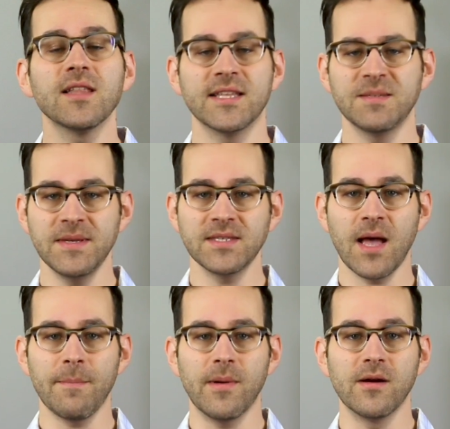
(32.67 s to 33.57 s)
Let's be
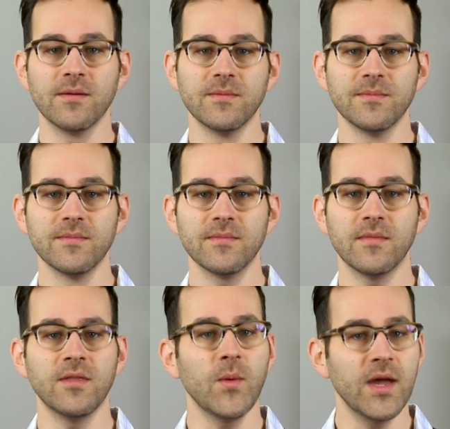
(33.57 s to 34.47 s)
somber.
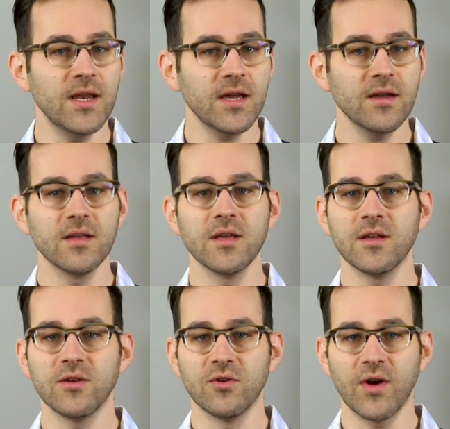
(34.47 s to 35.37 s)
No eating,
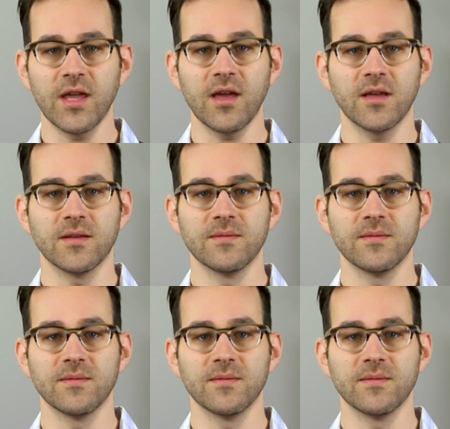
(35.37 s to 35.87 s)
drinking.